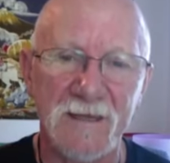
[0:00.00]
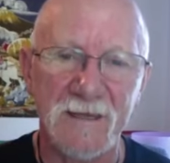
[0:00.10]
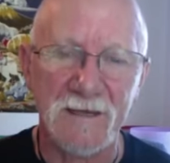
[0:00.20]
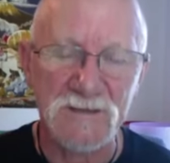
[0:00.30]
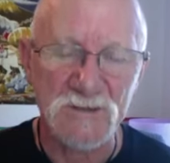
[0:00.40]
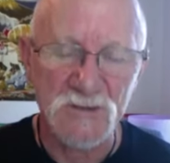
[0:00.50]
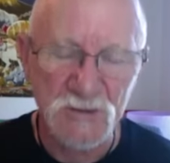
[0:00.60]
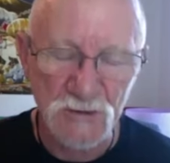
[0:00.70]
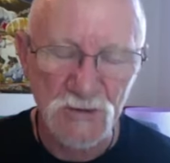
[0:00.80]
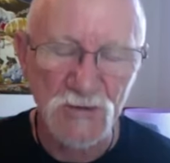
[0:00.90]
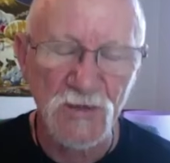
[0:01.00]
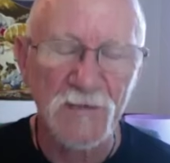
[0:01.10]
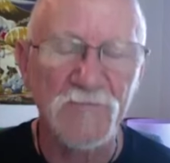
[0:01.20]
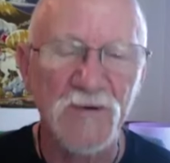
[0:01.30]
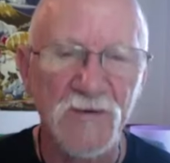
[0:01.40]
in its true
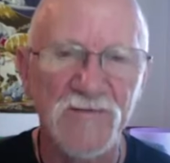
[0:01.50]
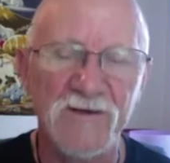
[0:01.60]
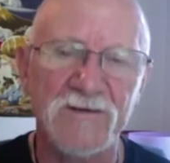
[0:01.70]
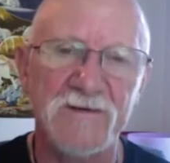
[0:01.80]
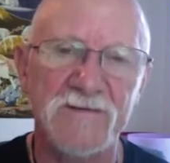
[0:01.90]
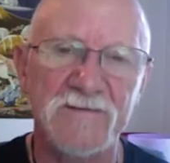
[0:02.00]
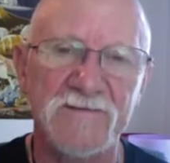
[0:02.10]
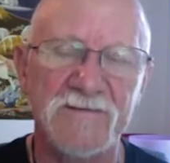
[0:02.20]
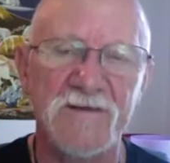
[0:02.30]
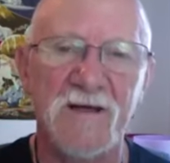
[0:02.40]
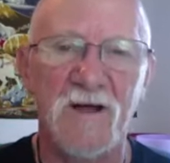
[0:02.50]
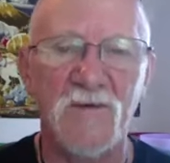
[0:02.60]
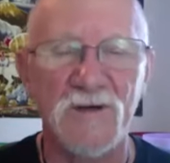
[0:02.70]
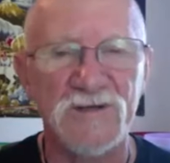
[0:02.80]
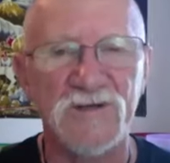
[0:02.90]
and perfect
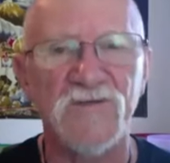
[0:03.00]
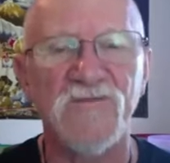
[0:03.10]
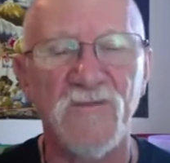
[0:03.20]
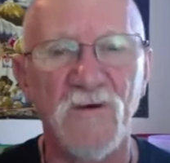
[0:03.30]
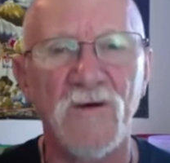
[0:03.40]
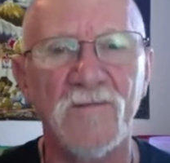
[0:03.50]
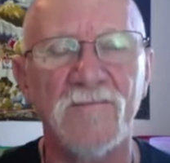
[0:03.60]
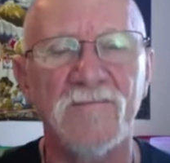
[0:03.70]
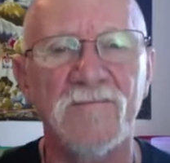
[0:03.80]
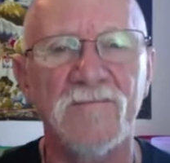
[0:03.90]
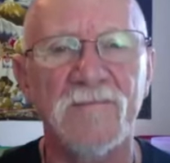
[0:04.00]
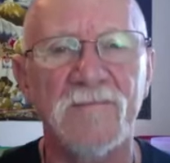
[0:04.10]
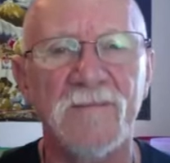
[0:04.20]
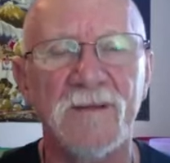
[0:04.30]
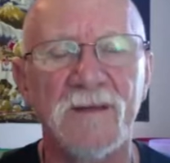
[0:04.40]
original form,
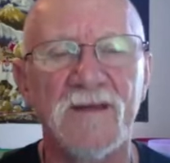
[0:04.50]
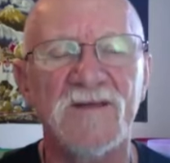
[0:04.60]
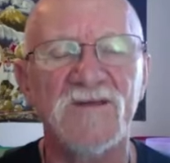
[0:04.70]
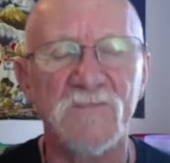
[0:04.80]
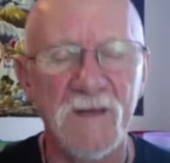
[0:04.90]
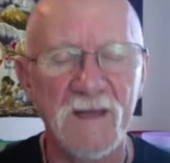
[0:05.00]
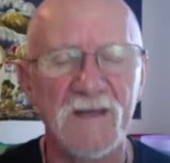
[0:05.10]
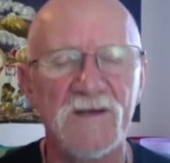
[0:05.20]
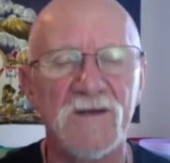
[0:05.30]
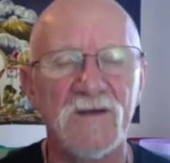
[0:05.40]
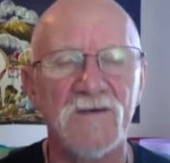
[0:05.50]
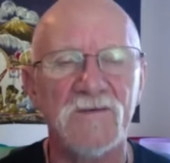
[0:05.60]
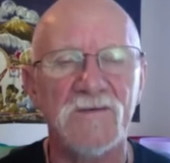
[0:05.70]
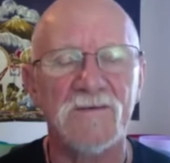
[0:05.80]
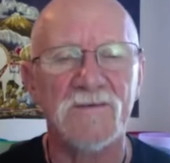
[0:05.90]
speaking to you